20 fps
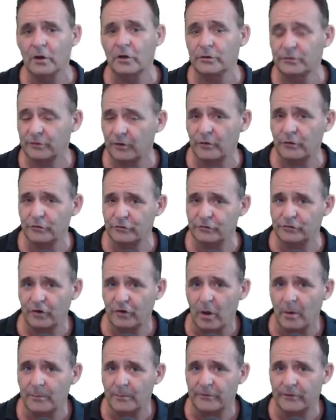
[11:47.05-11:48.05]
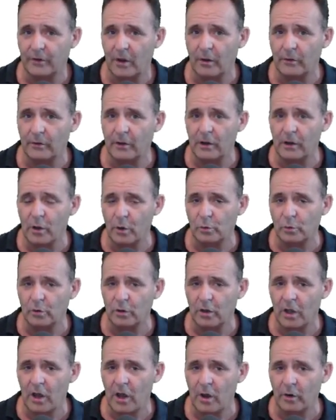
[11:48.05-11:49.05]
cron jobs on the
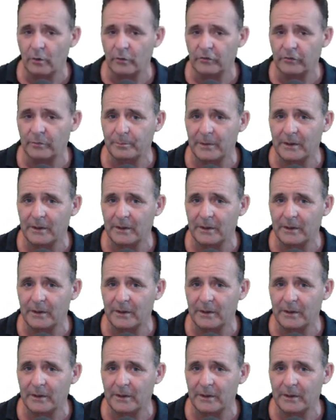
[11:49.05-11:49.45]
local host.